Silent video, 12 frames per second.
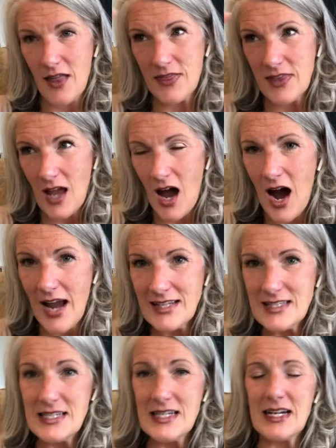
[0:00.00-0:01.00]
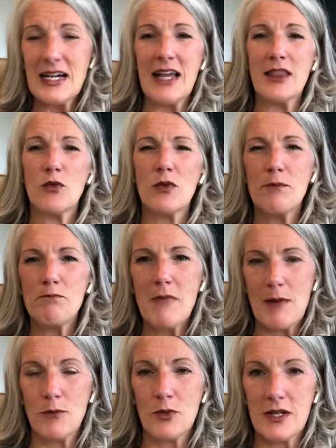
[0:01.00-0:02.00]
the idea and the
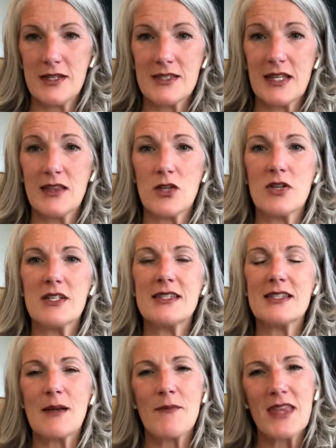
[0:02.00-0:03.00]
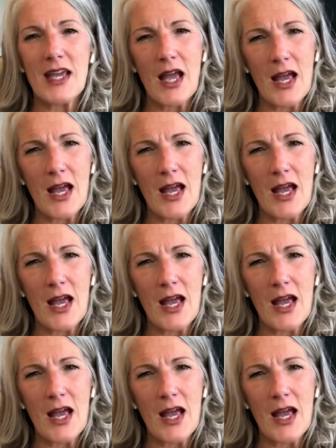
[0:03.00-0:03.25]
remembrance that there is something